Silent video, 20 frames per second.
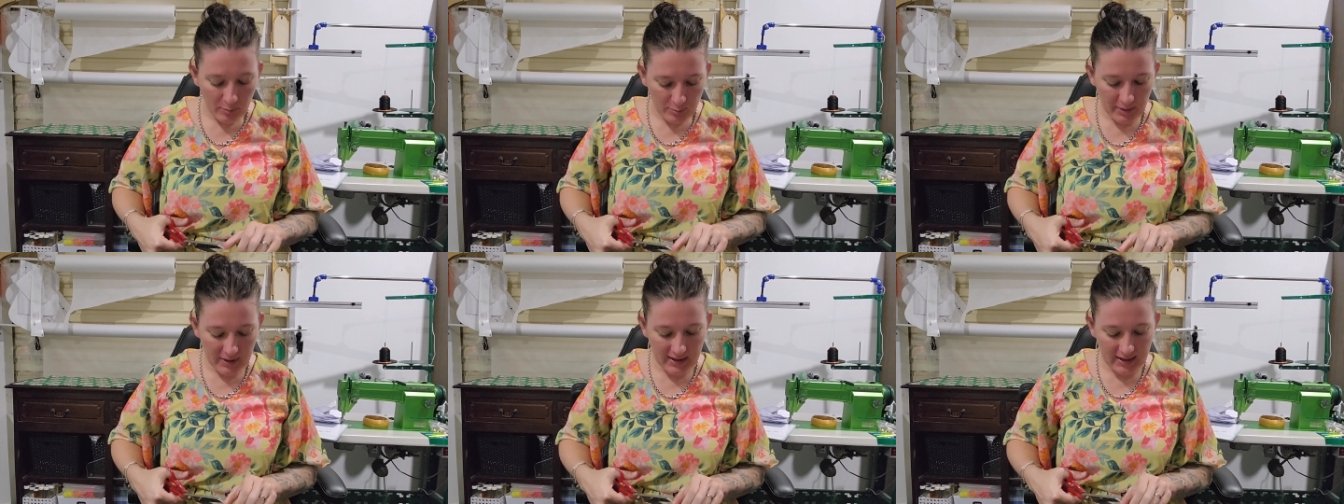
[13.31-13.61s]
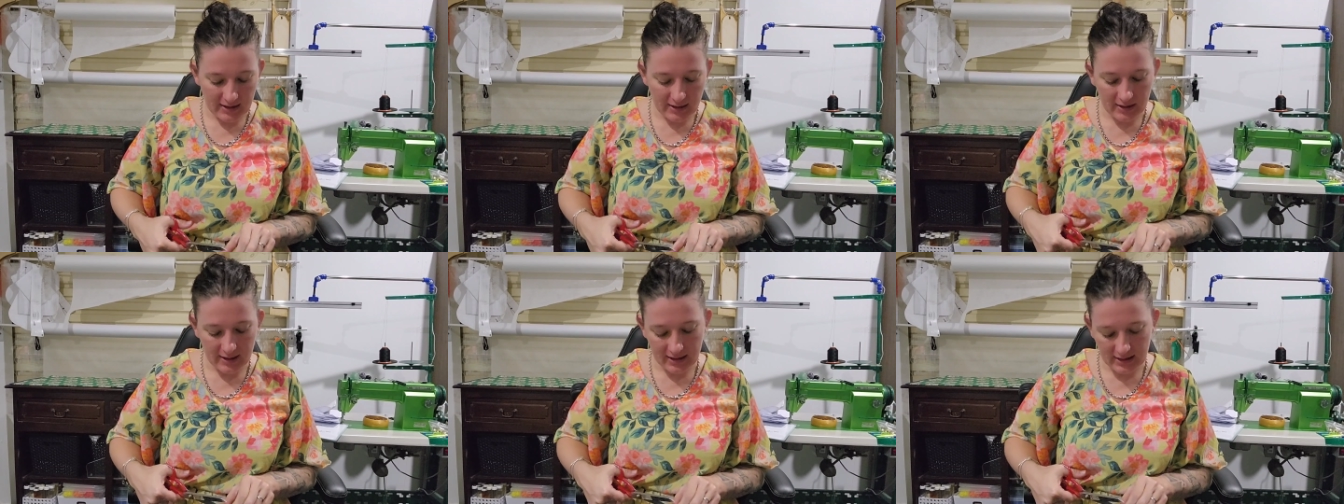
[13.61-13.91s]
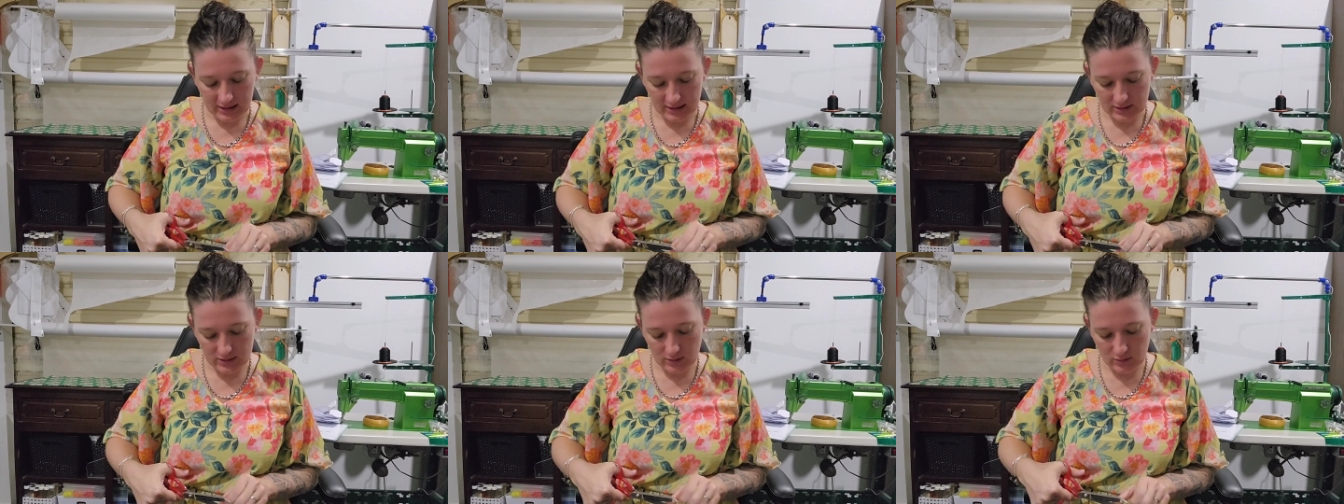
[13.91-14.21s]
but I
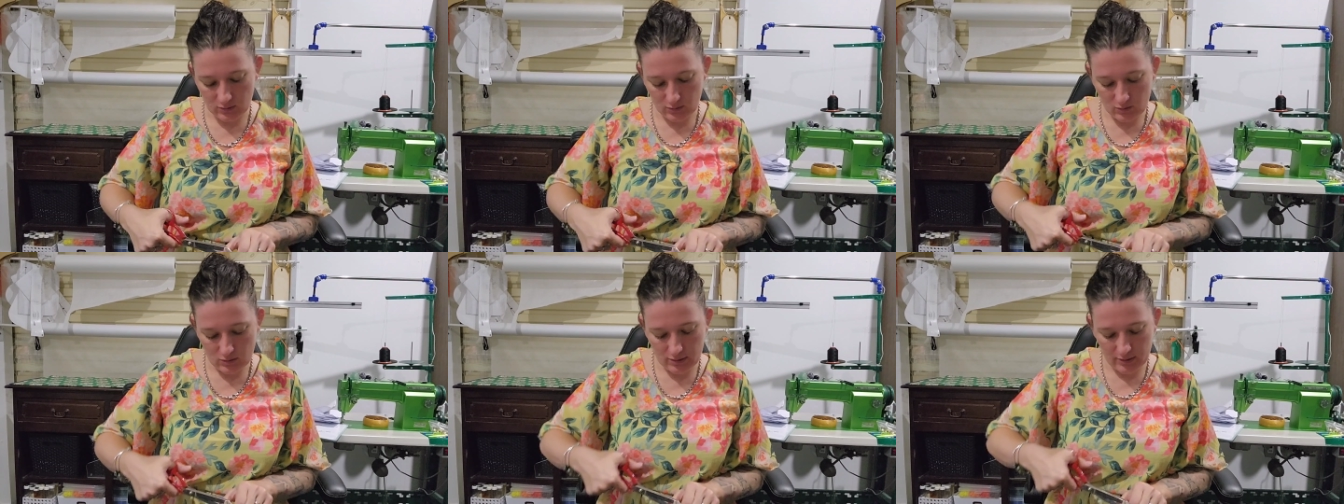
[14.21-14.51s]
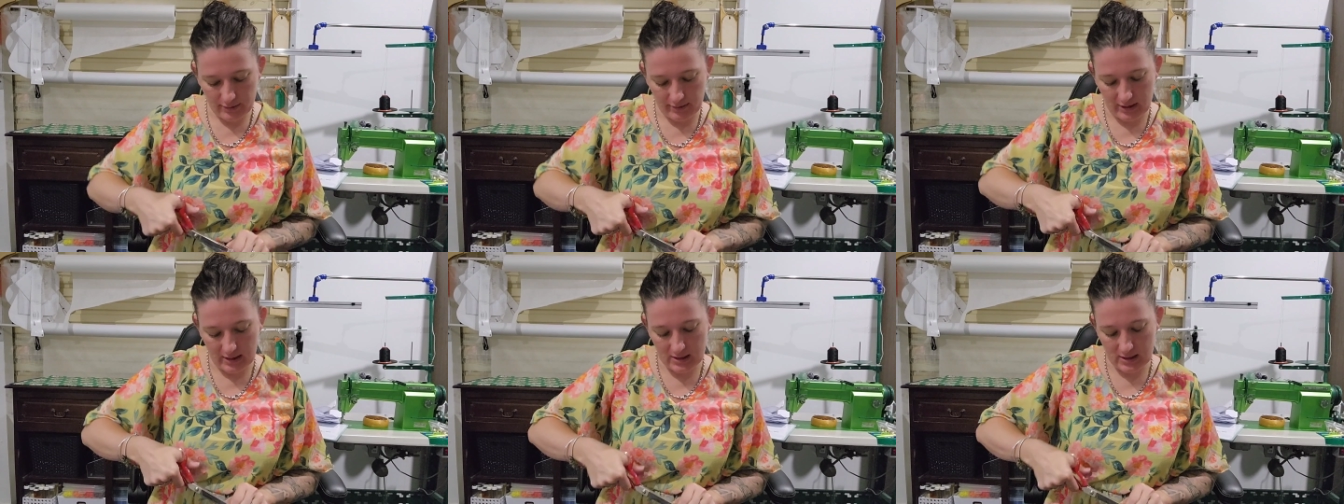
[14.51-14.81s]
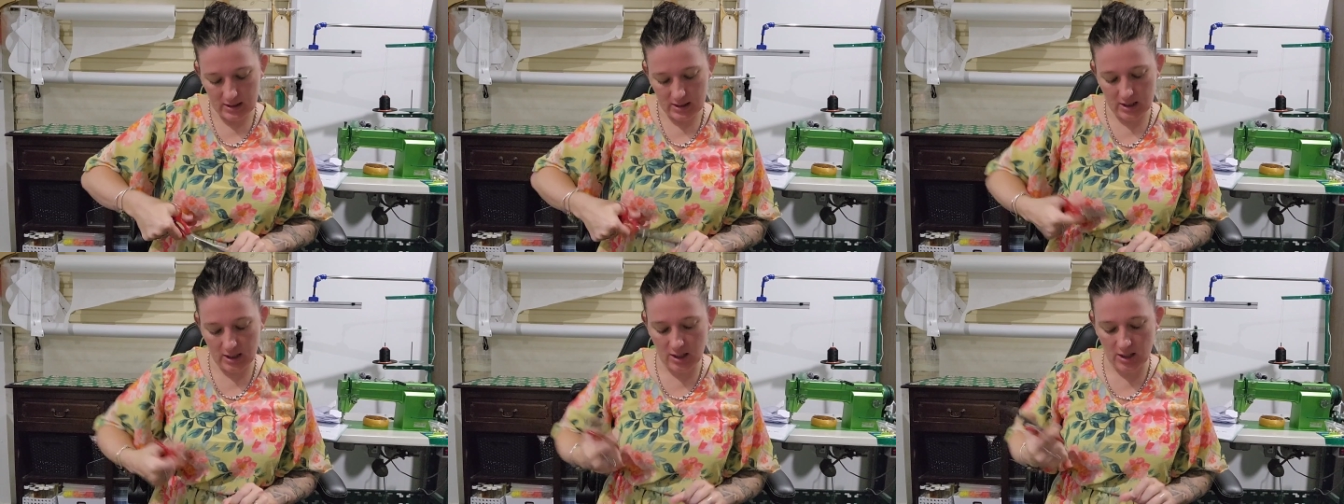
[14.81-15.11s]
had to order
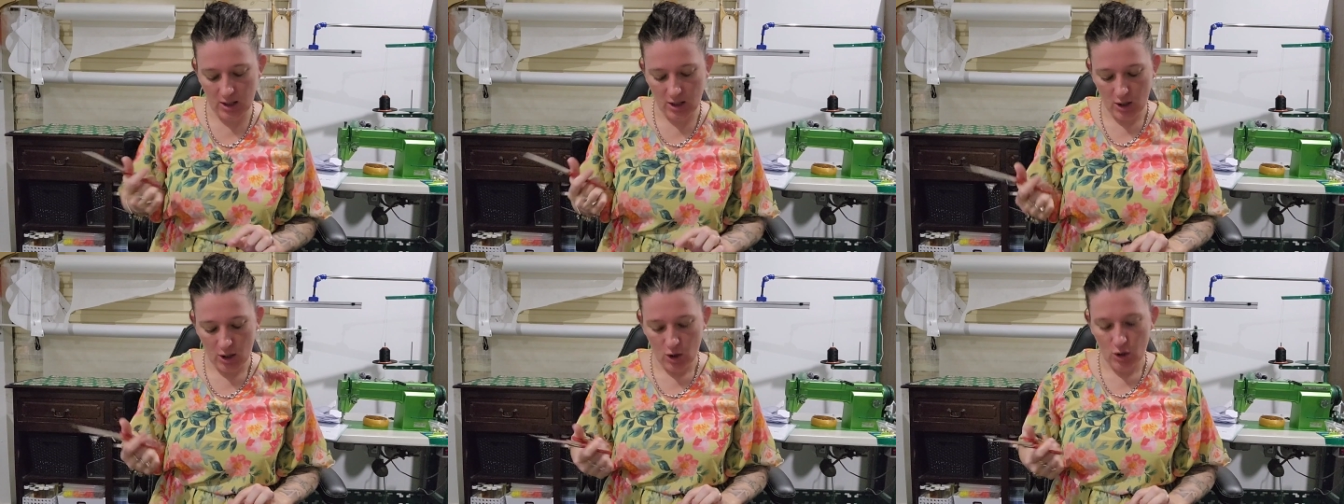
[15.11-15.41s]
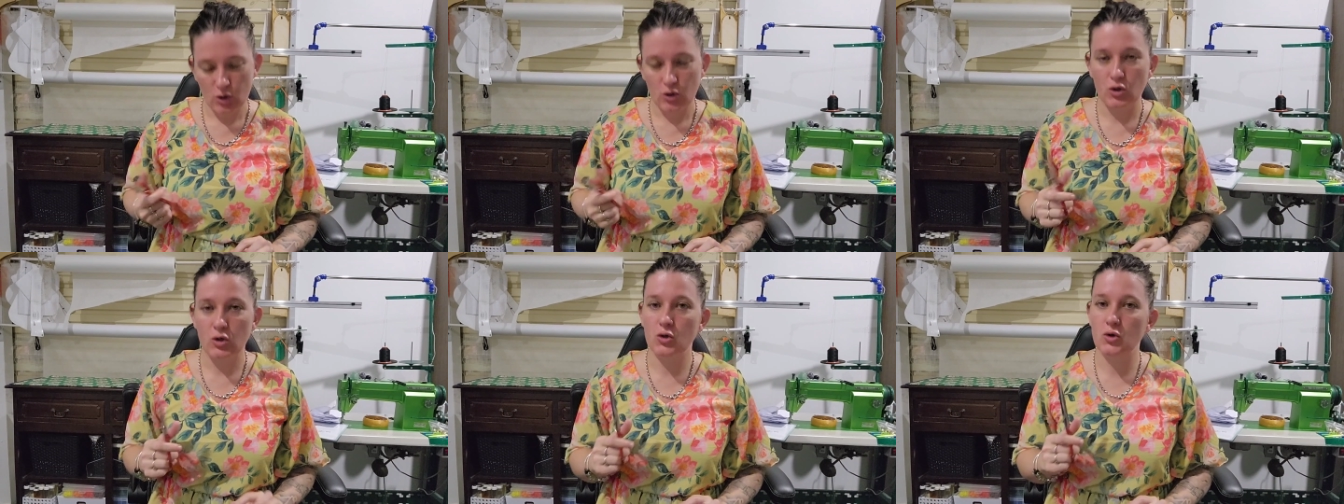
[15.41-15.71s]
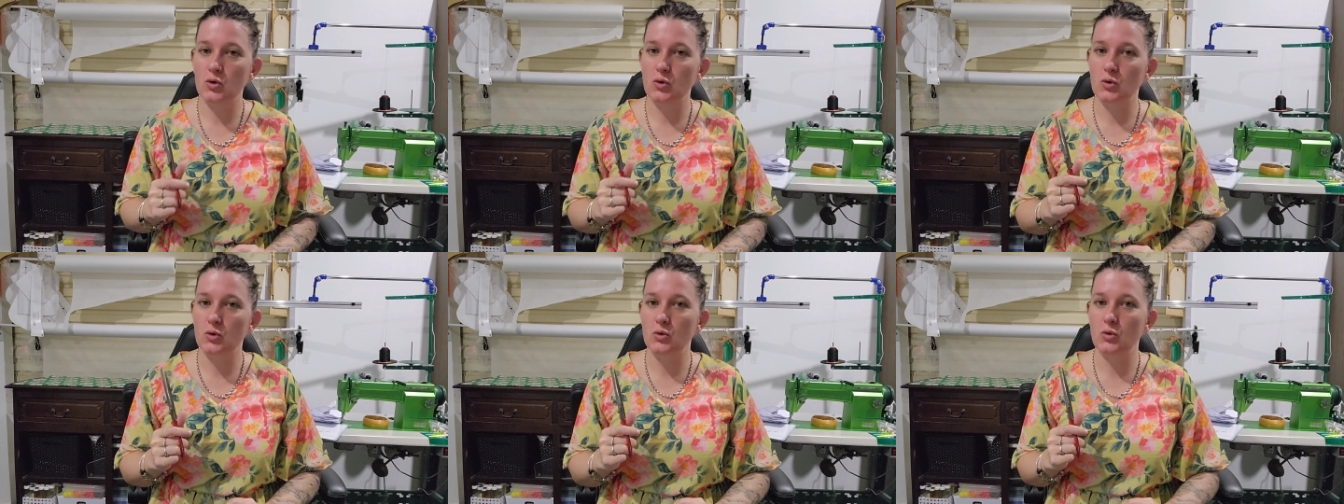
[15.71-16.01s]
it to
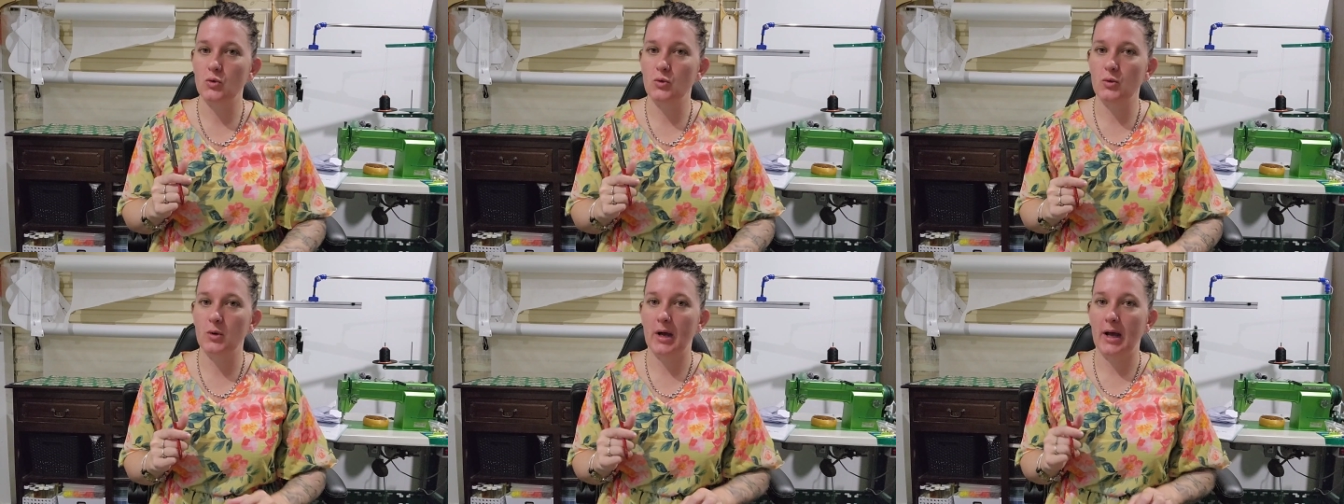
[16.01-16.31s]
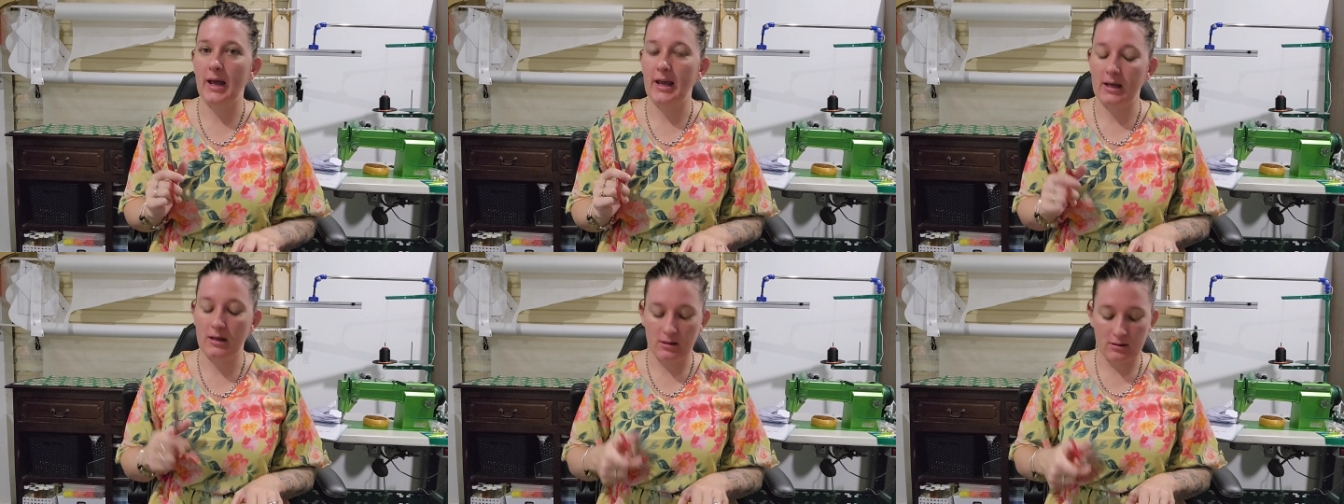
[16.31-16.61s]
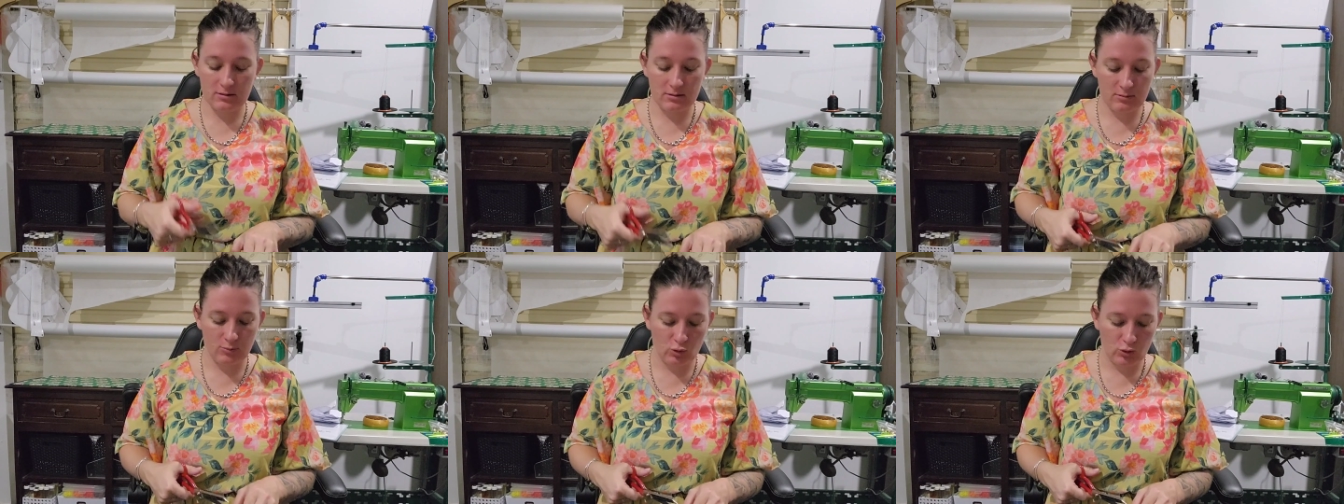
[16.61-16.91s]
do a
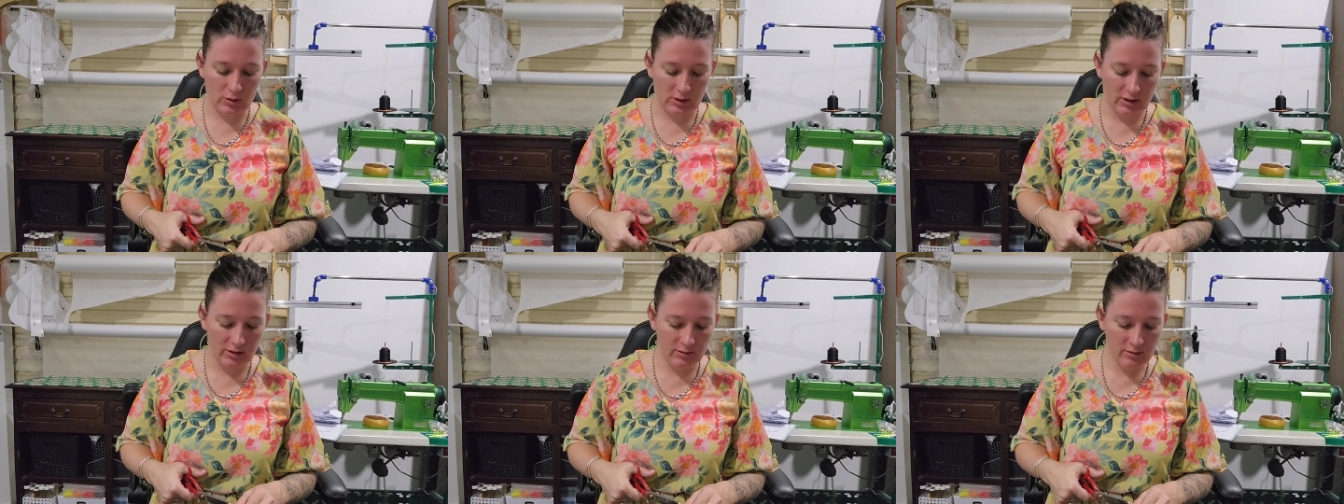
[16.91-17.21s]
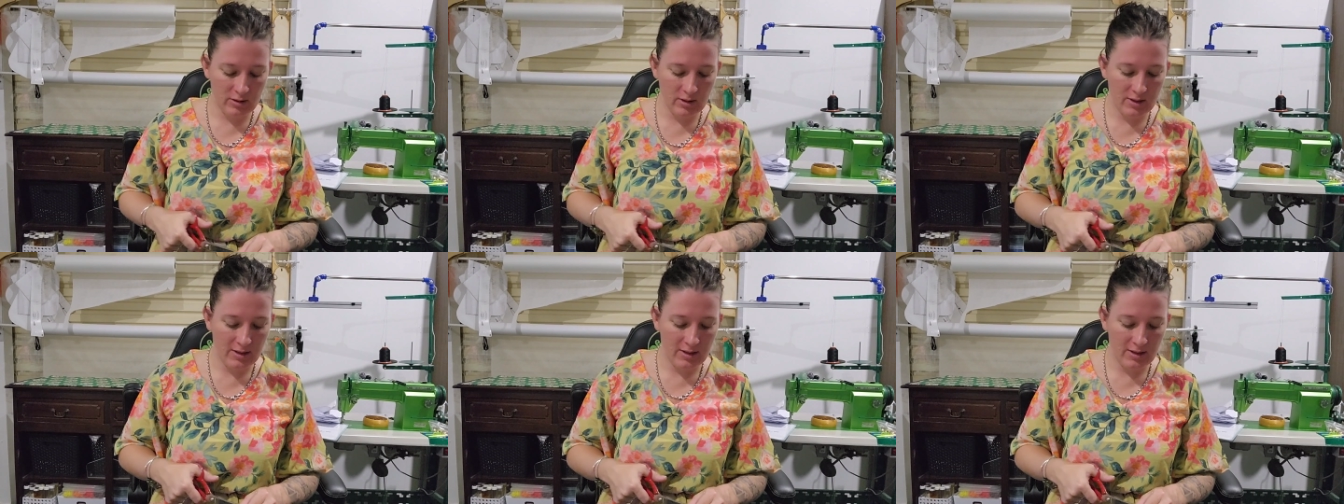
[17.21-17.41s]
custom order.